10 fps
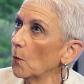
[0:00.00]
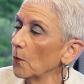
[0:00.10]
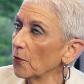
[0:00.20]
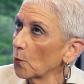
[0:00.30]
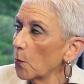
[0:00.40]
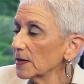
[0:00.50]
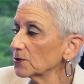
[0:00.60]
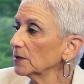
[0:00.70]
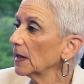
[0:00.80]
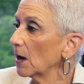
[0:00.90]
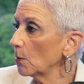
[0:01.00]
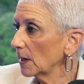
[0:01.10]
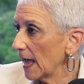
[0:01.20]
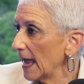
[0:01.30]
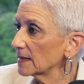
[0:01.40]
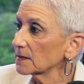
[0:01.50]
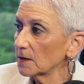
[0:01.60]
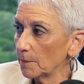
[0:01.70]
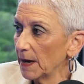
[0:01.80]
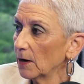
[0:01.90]
the question that I will ask
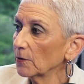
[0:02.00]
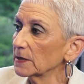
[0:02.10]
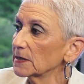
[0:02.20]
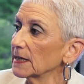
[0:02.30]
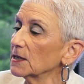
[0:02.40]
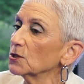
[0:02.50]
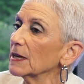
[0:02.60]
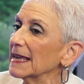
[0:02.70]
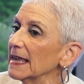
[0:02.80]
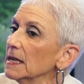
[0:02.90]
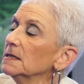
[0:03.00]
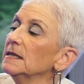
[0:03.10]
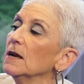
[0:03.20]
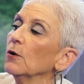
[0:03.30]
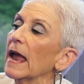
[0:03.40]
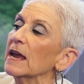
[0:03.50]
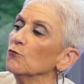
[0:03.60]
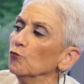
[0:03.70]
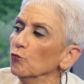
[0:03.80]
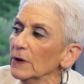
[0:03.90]
the parents is there a
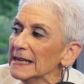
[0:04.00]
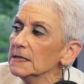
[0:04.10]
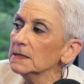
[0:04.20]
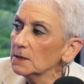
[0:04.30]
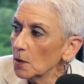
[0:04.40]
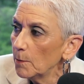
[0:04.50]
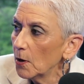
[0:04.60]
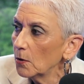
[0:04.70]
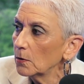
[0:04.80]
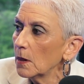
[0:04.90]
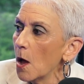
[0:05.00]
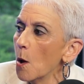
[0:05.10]
reasonable